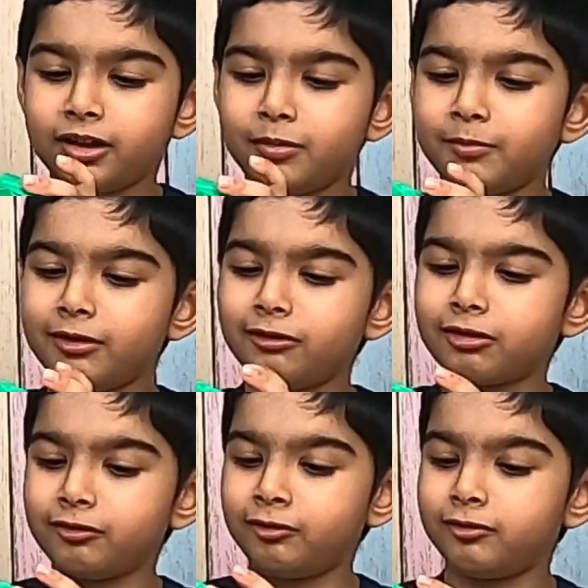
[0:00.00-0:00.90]
It smells
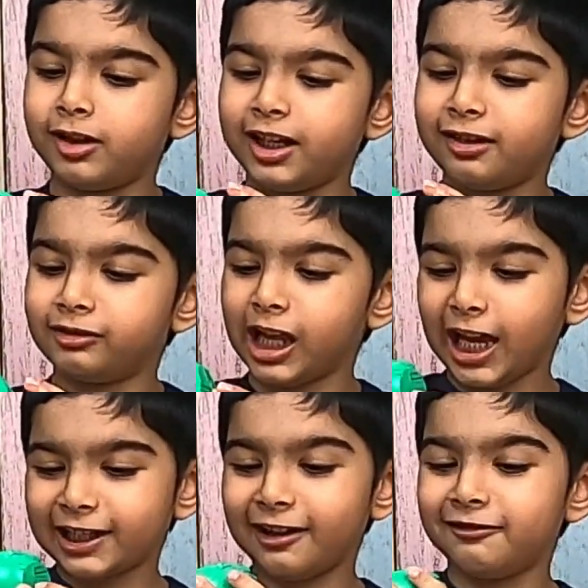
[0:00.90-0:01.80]
green
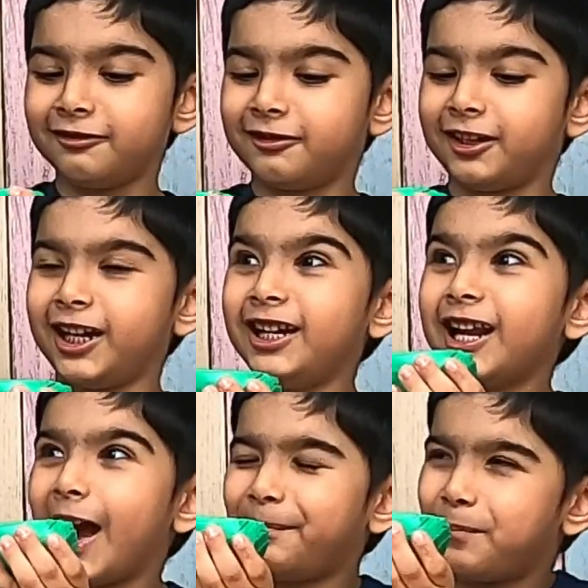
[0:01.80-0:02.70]
like a
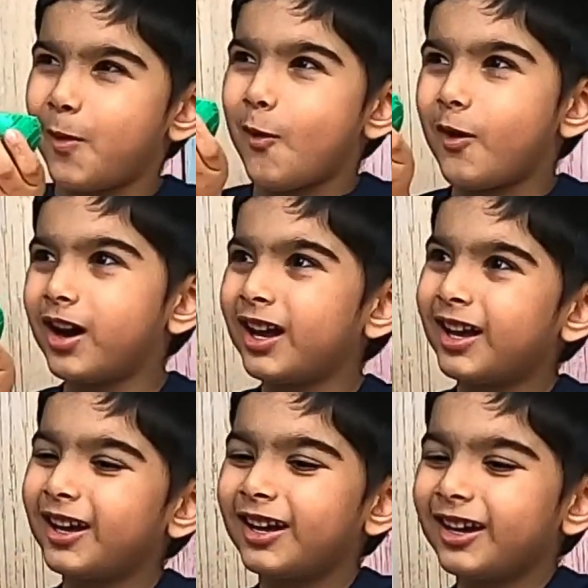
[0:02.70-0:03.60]
green apple. It
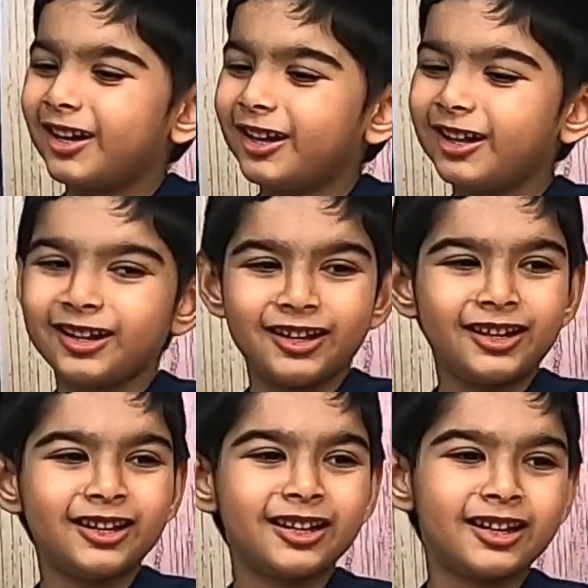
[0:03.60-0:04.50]
smells like a
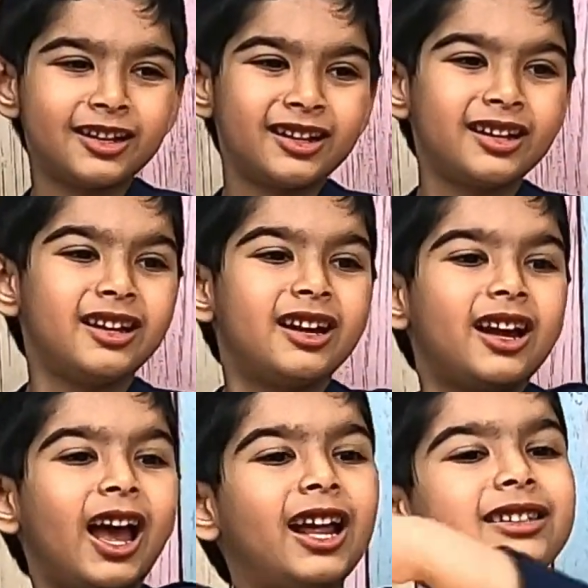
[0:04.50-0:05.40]
green apple.
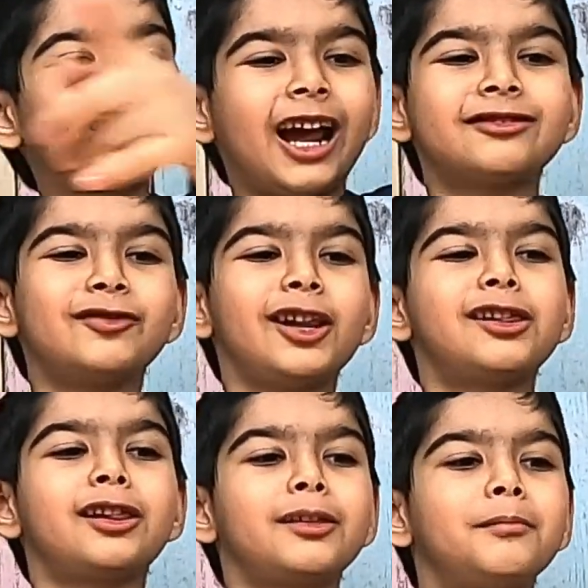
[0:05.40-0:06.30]
And that one
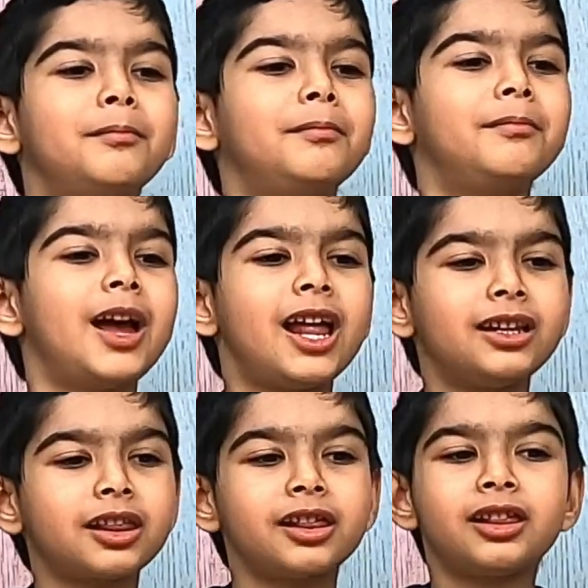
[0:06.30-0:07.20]

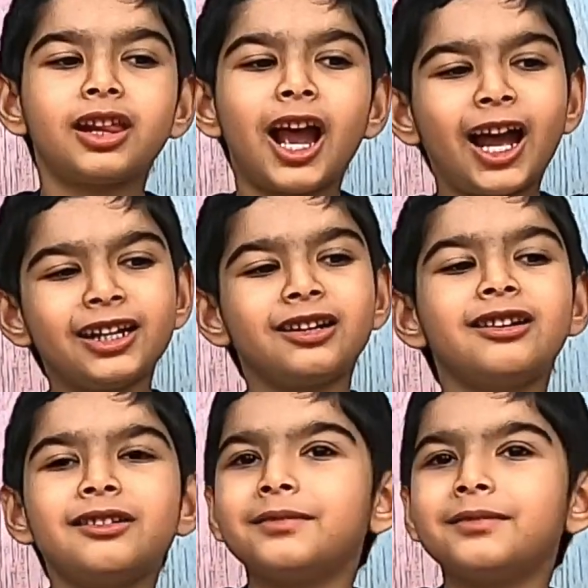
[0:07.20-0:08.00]
smells like